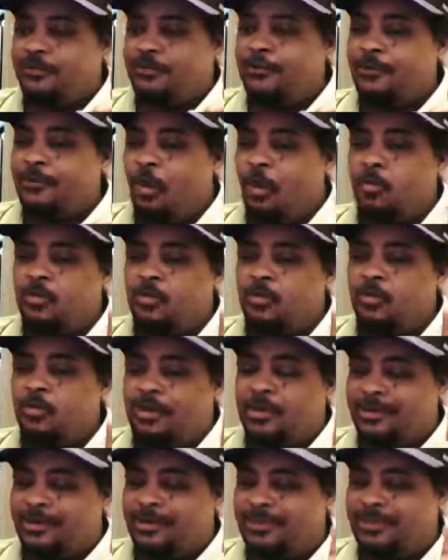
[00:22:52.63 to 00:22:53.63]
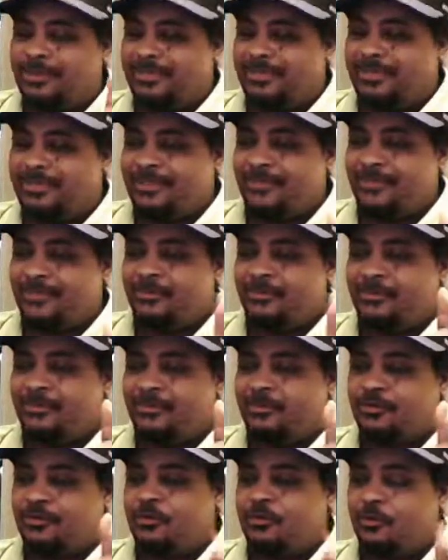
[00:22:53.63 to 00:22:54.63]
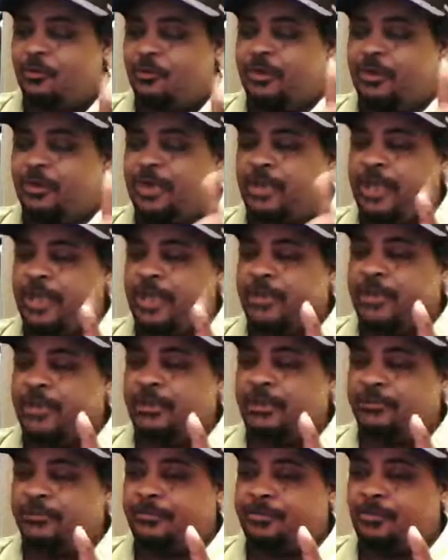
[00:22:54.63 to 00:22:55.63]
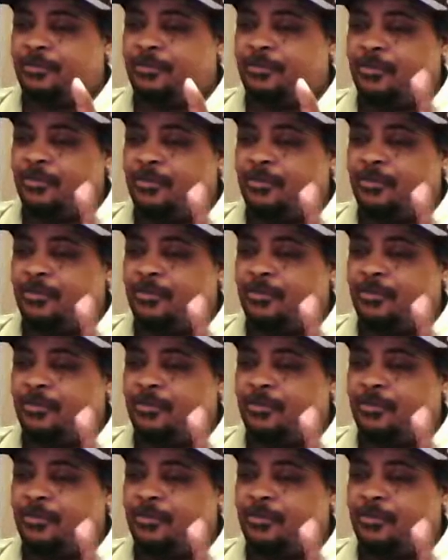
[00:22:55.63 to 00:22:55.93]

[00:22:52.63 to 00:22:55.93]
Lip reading: Don't listen to the negatives